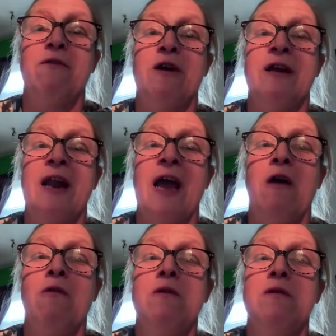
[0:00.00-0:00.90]
for it
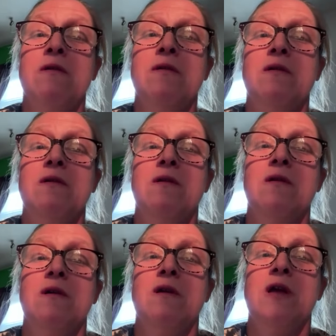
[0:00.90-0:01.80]
now,
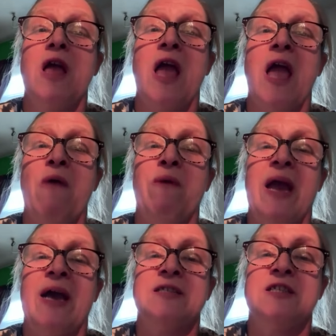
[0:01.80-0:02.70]
and we
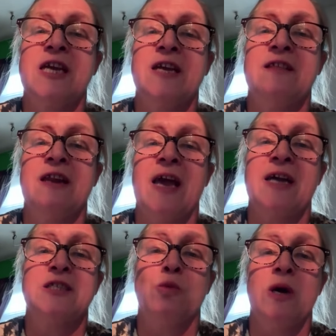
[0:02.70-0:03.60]
had to take the
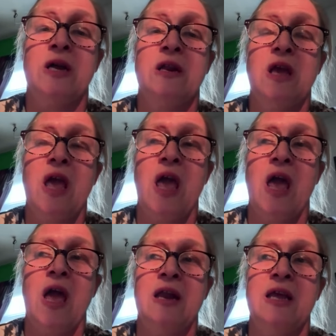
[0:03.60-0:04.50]
next one,
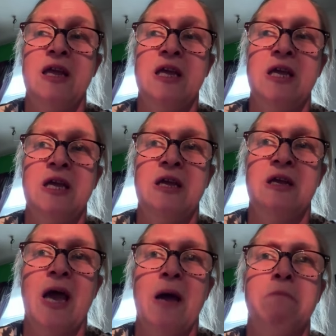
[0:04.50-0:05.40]
and
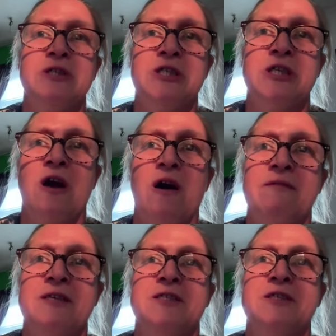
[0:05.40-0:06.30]
he kept pushing
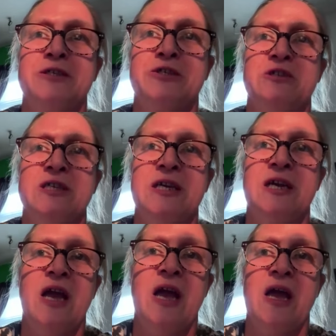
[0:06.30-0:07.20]
off the
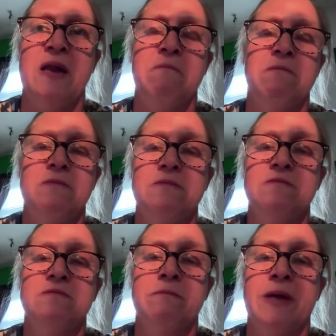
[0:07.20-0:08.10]
surgery, and
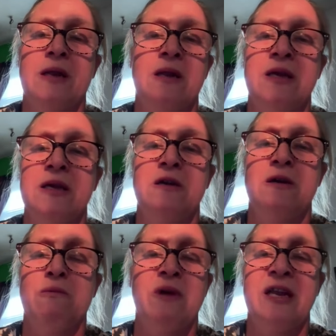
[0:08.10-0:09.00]
Bentley
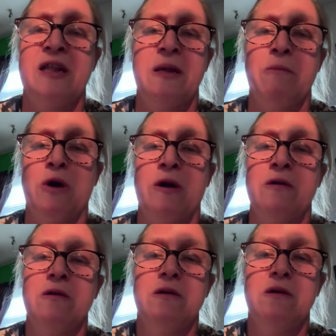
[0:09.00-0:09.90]
couldn't wait anymore.